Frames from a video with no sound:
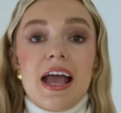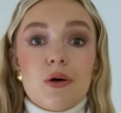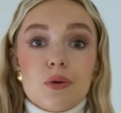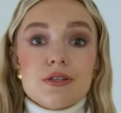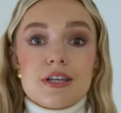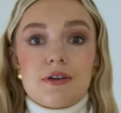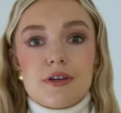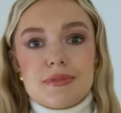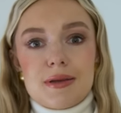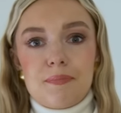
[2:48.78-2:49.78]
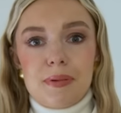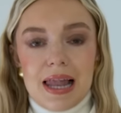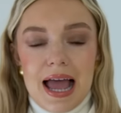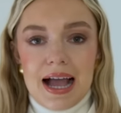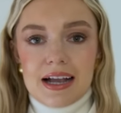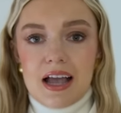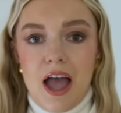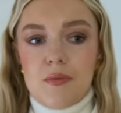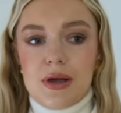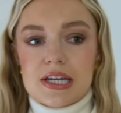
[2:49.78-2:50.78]
It also comes in black,
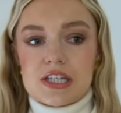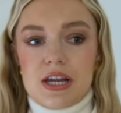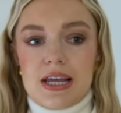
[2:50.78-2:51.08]
which